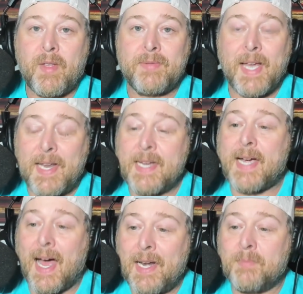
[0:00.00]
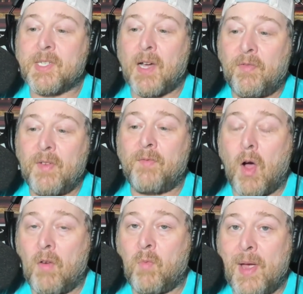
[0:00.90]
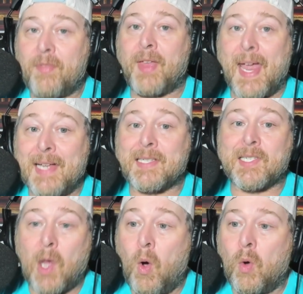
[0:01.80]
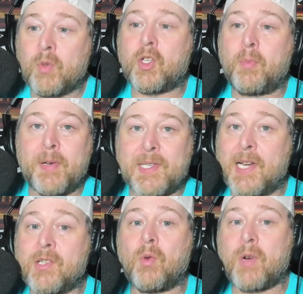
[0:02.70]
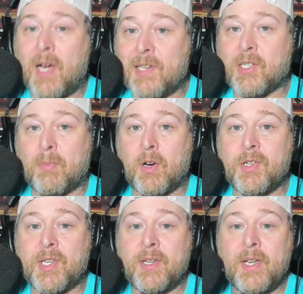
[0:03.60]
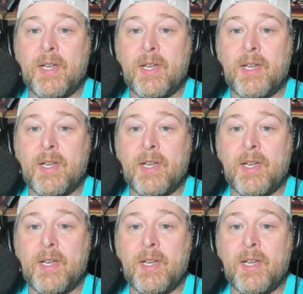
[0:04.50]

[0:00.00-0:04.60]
that he got himself involved with and sold to potential customers